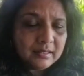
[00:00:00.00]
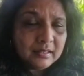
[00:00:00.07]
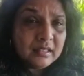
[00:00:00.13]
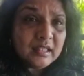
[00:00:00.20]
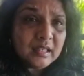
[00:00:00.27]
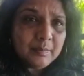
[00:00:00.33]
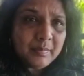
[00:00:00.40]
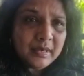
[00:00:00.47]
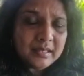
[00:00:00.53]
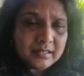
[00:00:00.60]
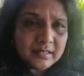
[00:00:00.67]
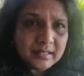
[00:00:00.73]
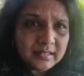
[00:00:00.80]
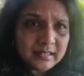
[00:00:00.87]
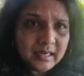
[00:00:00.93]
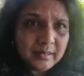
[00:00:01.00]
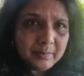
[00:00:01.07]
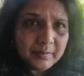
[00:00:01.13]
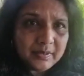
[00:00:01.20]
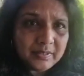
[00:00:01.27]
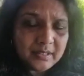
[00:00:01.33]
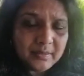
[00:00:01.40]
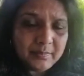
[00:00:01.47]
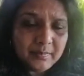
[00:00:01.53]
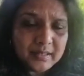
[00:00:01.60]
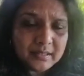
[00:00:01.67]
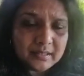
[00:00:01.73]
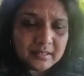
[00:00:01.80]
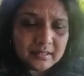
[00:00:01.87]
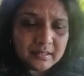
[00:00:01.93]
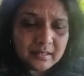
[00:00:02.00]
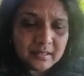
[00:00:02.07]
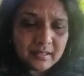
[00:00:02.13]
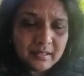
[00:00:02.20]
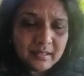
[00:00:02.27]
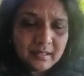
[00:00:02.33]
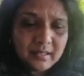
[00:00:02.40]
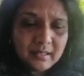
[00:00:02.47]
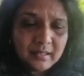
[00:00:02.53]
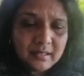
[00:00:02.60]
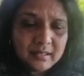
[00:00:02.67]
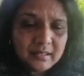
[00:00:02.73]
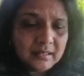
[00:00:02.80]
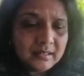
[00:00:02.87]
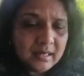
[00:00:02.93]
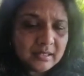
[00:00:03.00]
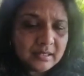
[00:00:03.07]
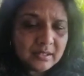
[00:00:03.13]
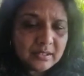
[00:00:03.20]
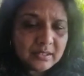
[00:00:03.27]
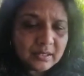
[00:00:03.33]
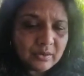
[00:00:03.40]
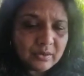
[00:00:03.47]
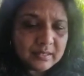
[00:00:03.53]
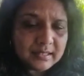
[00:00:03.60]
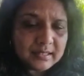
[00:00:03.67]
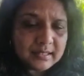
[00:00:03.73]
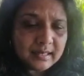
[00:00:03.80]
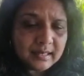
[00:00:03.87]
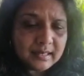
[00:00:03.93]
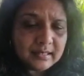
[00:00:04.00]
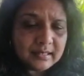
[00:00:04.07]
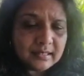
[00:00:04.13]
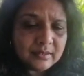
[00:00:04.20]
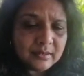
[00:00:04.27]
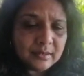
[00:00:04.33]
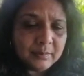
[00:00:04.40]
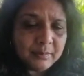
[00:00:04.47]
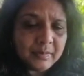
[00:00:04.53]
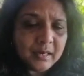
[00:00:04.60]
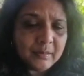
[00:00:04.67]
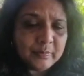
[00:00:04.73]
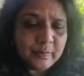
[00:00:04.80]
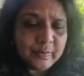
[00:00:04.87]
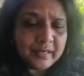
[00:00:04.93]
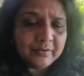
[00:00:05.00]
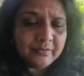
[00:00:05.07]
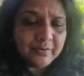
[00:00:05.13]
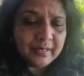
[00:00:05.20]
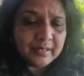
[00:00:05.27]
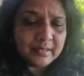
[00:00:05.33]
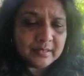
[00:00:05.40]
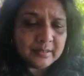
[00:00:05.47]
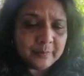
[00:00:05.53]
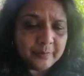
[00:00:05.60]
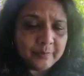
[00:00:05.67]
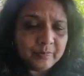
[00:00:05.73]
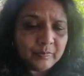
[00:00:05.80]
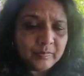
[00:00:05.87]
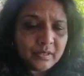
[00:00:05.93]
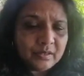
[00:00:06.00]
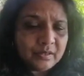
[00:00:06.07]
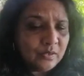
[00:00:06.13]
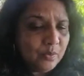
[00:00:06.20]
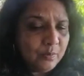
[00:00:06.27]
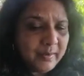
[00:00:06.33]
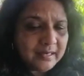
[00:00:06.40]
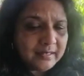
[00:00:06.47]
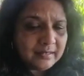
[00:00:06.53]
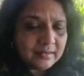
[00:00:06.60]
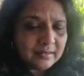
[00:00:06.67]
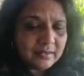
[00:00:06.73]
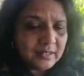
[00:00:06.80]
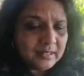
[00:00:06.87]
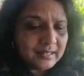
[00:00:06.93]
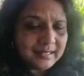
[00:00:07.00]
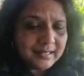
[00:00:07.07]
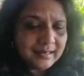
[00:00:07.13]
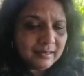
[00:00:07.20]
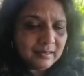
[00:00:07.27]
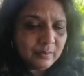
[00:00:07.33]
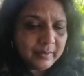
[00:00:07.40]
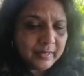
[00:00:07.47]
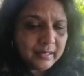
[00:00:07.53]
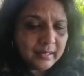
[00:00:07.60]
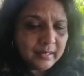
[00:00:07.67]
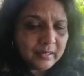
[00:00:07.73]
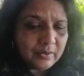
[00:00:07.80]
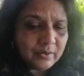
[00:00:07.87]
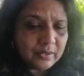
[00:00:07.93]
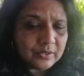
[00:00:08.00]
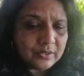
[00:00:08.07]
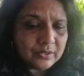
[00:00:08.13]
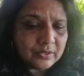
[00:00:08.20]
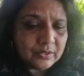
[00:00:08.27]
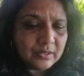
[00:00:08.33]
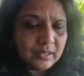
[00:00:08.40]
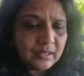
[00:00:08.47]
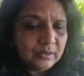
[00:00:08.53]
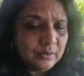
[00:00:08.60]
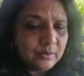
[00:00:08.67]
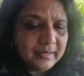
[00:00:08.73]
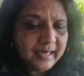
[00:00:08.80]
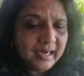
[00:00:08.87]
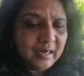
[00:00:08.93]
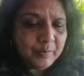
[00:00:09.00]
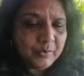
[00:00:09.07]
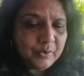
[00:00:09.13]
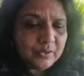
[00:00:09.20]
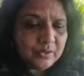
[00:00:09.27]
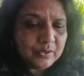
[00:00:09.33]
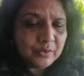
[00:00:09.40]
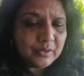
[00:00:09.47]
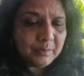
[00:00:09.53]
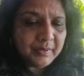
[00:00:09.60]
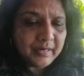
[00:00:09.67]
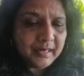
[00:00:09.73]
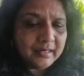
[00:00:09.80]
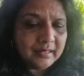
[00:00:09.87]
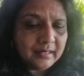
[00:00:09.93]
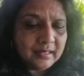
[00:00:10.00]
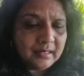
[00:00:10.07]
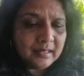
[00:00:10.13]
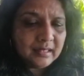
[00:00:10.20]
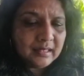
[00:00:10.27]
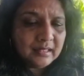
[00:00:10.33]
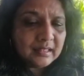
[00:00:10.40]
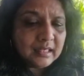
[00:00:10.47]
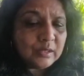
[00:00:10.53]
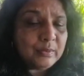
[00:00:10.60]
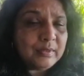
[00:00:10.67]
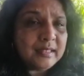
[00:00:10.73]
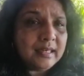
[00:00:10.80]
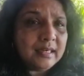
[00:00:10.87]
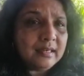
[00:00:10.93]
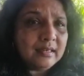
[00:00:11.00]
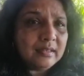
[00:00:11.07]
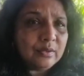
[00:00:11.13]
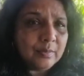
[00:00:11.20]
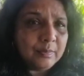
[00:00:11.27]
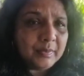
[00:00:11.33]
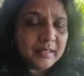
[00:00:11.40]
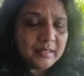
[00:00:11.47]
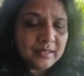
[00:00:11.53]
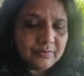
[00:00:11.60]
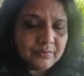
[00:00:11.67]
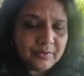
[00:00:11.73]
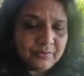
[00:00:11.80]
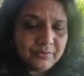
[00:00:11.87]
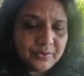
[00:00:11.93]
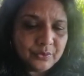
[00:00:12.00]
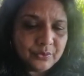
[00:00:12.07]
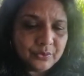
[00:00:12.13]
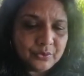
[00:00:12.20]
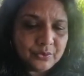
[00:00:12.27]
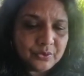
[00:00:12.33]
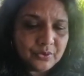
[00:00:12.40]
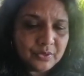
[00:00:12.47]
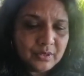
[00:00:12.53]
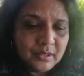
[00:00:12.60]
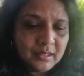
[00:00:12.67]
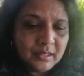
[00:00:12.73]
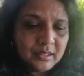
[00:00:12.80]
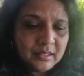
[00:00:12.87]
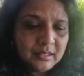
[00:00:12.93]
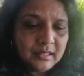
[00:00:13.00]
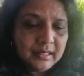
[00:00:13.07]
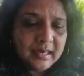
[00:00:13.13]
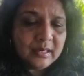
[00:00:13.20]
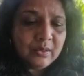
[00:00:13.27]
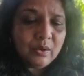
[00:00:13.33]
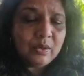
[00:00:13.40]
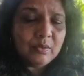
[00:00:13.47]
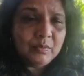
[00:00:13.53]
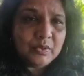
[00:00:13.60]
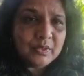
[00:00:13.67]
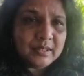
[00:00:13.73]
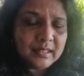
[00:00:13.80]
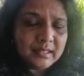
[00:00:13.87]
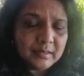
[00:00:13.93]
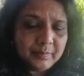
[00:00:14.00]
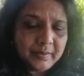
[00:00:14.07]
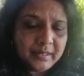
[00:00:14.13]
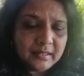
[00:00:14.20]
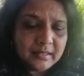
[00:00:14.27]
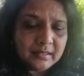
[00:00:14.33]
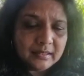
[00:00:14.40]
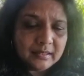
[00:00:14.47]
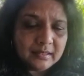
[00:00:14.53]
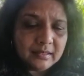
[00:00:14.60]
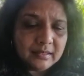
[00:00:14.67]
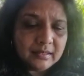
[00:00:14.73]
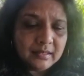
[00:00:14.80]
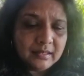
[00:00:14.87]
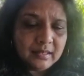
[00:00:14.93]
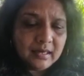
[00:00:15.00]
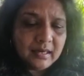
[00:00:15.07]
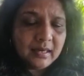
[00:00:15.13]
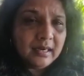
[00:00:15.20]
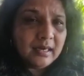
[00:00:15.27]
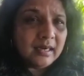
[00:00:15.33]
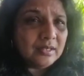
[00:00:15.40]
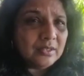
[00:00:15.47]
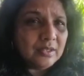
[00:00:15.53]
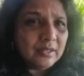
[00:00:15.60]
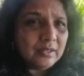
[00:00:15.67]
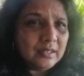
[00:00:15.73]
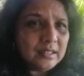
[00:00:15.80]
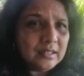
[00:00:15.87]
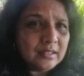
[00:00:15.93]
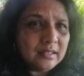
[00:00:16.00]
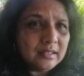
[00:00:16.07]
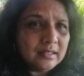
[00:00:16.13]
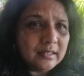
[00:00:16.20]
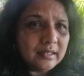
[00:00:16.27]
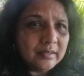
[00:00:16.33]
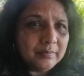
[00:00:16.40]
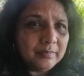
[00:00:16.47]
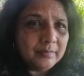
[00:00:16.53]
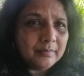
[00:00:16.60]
She must escape, she must. She dashes across the sand to the barbed wire fence. No matter, she'll tear her way across, to the airport, to the plane, that will take her to a place of refuge. She can almost see the beacon. Can she reach it in time?